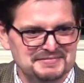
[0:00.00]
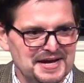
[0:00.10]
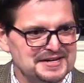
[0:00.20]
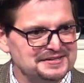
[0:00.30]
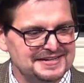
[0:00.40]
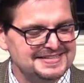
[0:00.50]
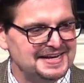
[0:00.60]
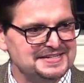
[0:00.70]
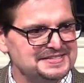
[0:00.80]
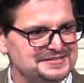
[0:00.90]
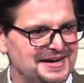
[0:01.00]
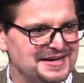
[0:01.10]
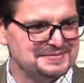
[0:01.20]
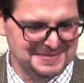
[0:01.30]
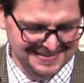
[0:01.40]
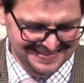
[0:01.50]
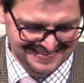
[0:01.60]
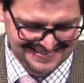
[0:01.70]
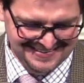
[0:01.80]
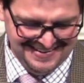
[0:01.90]
I'm not going to let Ted distract me.
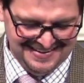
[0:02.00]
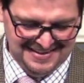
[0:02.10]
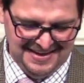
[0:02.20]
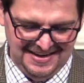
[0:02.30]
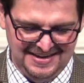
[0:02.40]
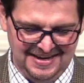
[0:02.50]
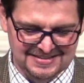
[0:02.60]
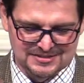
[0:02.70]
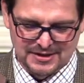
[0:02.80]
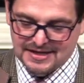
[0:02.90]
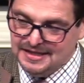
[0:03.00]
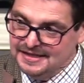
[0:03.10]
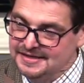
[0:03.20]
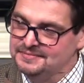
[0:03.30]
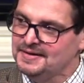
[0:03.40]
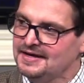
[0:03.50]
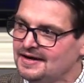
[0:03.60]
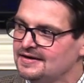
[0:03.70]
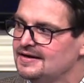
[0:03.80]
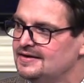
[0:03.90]
And, and so I clean my
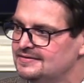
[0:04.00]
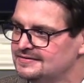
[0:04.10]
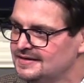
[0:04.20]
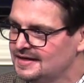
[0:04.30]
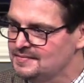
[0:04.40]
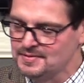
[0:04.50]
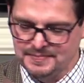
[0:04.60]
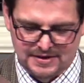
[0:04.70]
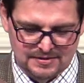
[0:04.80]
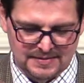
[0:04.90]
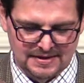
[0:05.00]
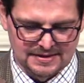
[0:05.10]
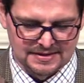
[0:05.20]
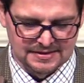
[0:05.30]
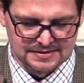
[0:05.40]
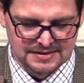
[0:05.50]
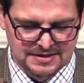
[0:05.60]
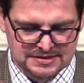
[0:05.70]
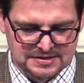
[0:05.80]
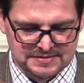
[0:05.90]
heart out and I prepare my heart
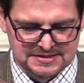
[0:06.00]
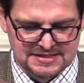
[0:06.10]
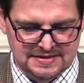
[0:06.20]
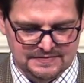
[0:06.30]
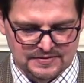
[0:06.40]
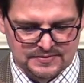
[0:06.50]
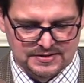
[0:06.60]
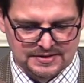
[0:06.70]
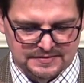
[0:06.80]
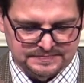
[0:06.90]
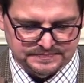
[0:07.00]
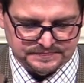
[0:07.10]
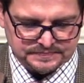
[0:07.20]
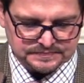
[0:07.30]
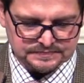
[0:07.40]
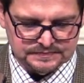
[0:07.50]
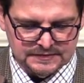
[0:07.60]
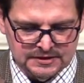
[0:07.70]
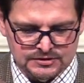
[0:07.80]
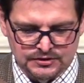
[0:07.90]
to receive the word.
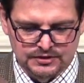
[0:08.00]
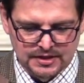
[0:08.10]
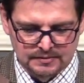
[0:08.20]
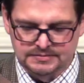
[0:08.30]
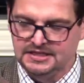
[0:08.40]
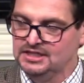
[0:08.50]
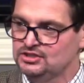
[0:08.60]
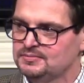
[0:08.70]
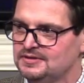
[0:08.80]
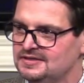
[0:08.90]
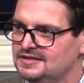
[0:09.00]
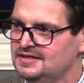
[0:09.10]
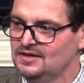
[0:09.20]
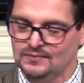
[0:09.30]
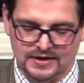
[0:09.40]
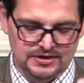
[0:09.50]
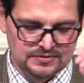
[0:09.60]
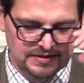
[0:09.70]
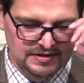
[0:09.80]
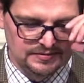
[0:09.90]
So you come teachable when
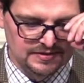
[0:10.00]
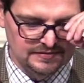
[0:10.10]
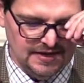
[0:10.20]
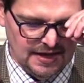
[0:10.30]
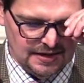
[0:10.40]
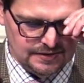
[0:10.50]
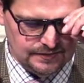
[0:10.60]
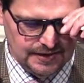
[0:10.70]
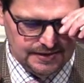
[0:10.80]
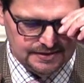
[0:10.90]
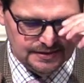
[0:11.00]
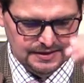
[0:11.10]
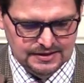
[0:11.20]
you read the word of God, right?